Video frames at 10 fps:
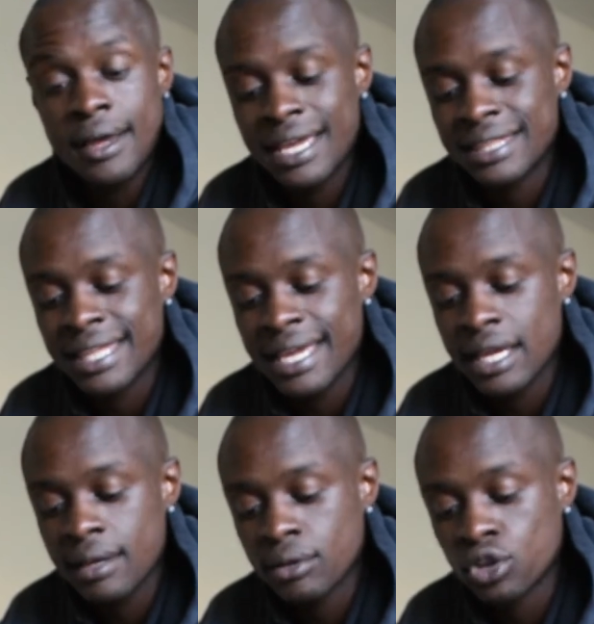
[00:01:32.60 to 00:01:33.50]
And
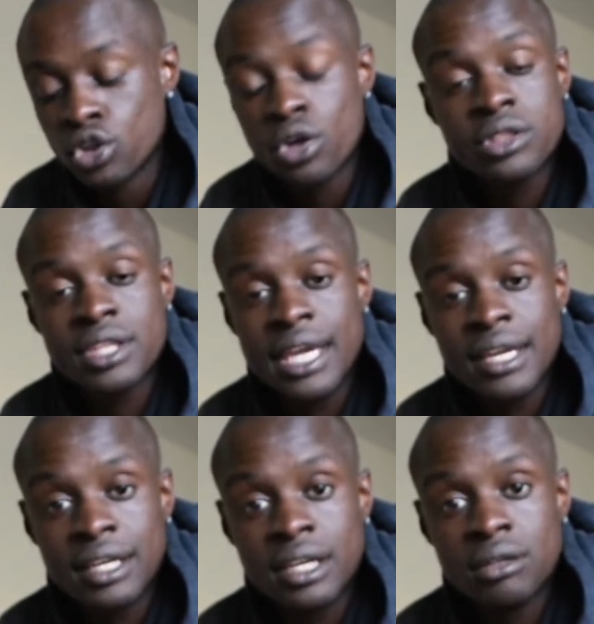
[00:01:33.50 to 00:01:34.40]
they looked at
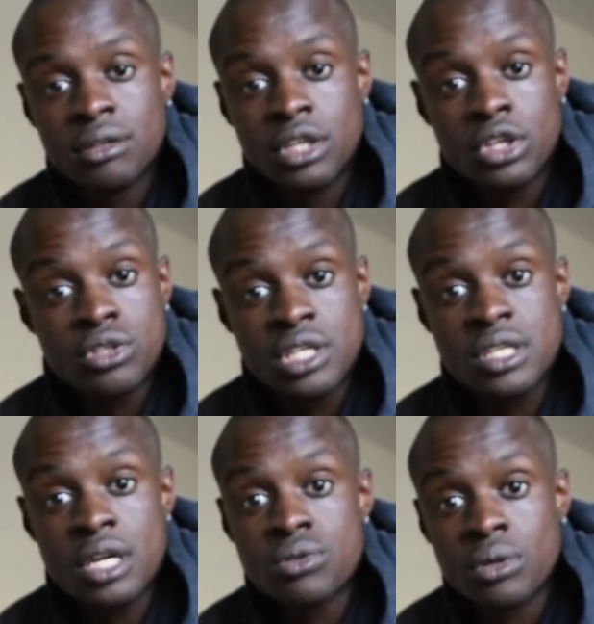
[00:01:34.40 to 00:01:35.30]
their
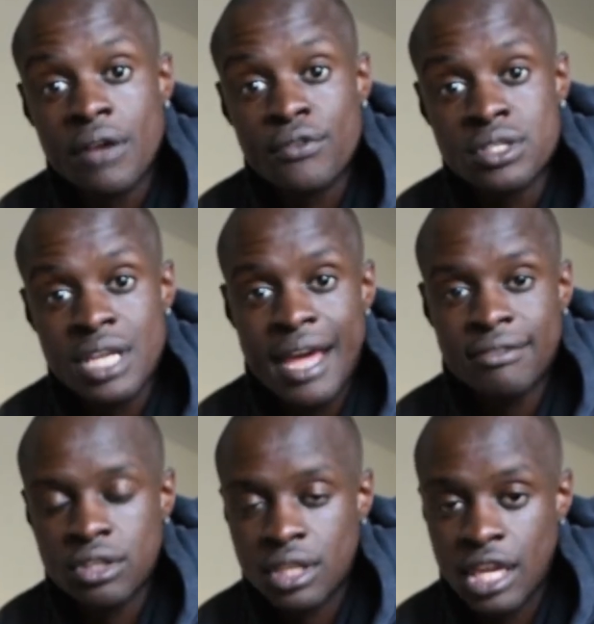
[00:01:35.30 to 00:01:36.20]
testosterone levels
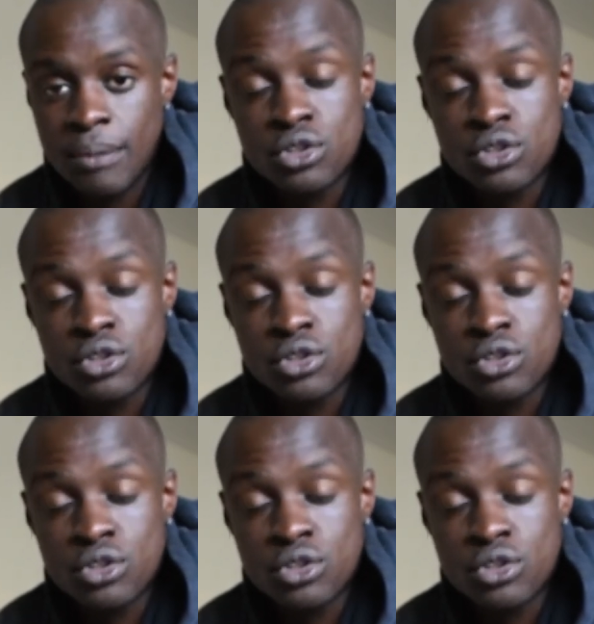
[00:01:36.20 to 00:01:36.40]
after the game,